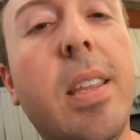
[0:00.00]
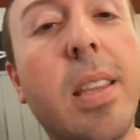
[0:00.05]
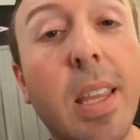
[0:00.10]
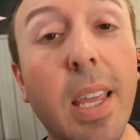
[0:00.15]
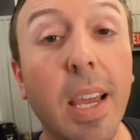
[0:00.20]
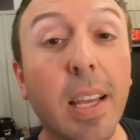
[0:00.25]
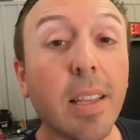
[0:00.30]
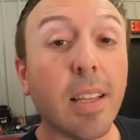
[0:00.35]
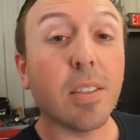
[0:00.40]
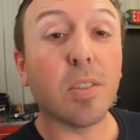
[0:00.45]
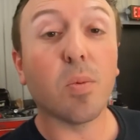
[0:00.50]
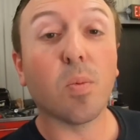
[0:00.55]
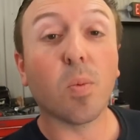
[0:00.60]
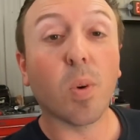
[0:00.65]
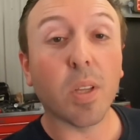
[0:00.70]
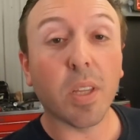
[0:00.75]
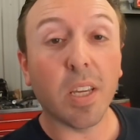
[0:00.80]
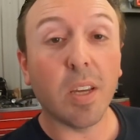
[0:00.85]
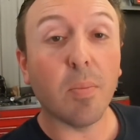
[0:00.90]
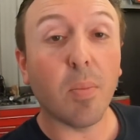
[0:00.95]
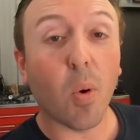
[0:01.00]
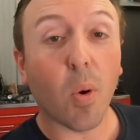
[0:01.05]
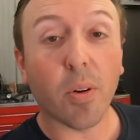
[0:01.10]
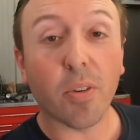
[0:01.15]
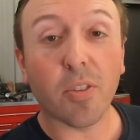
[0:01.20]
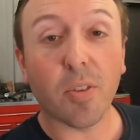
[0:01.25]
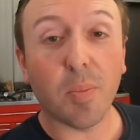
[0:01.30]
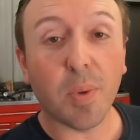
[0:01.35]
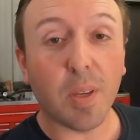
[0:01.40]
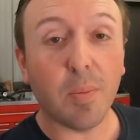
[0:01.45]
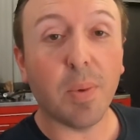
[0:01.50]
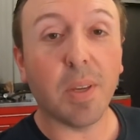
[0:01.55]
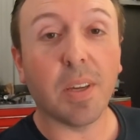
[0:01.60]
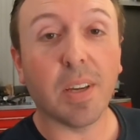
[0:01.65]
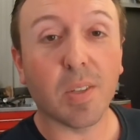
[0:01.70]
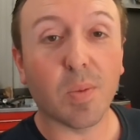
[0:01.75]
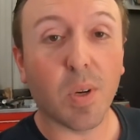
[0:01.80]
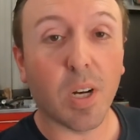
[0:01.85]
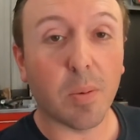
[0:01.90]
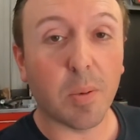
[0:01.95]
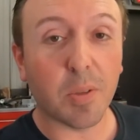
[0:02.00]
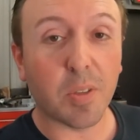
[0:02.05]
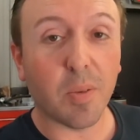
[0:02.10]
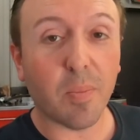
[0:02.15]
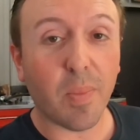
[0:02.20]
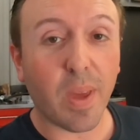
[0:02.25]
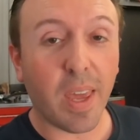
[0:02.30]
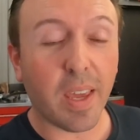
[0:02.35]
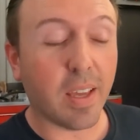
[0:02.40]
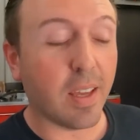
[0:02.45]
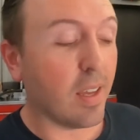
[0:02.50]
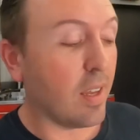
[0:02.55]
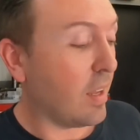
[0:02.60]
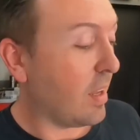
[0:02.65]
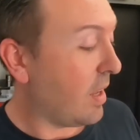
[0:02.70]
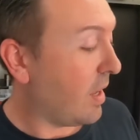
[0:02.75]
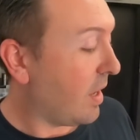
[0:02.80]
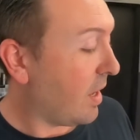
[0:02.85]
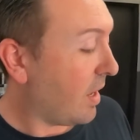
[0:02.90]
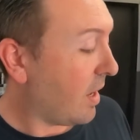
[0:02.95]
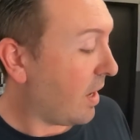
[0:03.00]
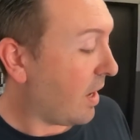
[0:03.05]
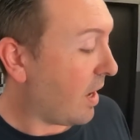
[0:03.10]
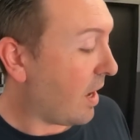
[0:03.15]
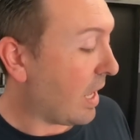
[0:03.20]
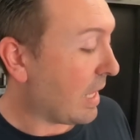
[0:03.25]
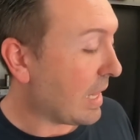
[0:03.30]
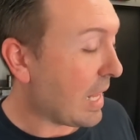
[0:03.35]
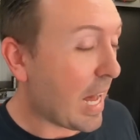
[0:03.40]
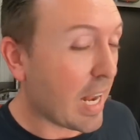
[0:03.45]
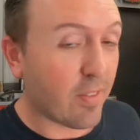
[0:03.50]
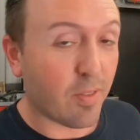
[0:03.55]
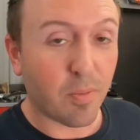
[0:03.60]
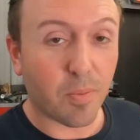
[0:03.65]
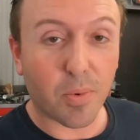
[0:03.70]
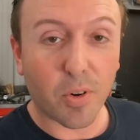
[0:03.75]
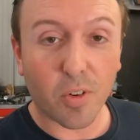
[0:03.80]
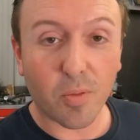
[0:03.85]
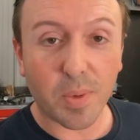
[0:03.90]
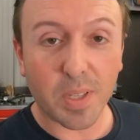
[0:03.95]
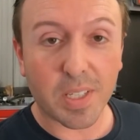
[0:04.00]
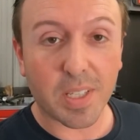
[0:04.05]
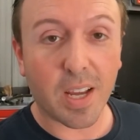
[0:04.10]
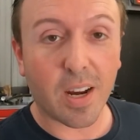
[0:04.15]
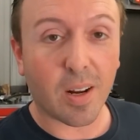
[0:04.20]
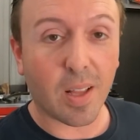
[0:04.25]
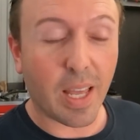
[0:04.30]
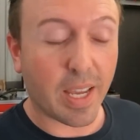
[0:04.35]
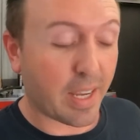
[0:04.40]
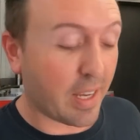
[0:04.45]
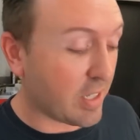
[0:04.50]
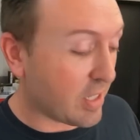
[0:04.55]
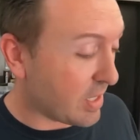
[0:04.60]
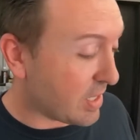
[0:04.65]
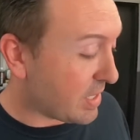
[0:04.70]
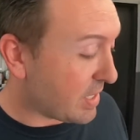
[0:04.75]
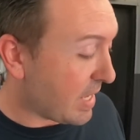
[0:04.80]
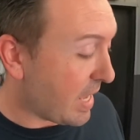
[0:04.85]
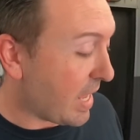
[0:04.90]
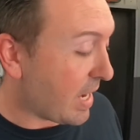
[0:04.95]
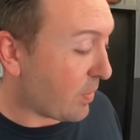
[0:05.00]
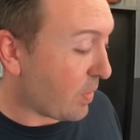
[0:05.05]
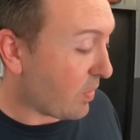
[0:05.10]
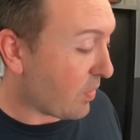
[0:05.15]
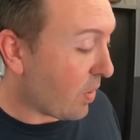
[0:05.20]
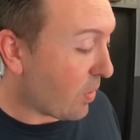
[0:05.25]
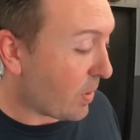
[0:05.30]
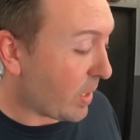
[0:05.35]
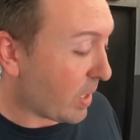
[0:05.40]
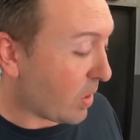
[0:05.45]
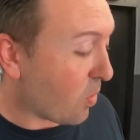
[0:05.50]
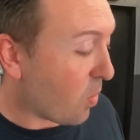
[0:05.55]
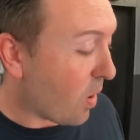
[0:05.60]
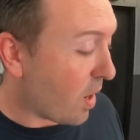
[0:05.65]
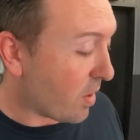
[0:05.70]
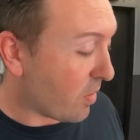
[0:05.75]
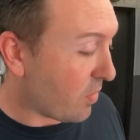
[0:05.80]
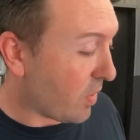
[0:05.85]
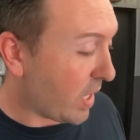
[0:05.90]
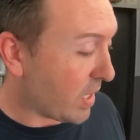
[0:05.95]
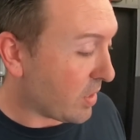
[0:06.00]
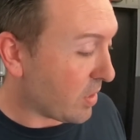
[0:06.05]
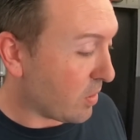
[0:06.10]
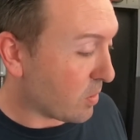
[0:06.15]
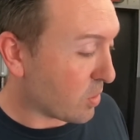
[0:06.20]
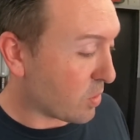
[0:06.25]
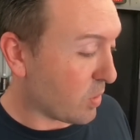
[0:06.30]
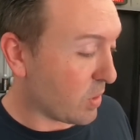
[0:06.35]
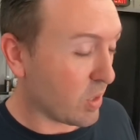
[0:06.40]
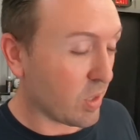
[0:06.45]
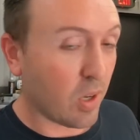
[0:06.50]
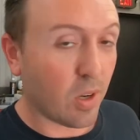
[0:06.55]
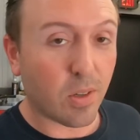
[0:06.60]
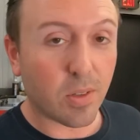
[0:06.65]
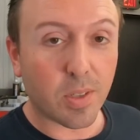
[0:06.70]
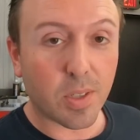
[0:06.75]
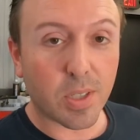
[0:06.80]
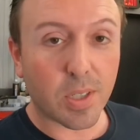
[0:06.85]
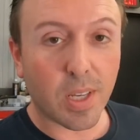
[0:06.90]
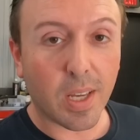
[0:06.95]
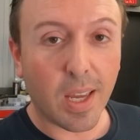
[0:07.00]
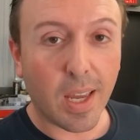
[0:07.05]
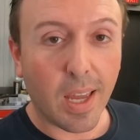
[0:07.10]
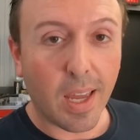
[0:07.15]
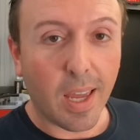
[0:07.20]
The inlet's really important to me because we were able to make a lot of improvements there, like I just said, and we've already quantified those results.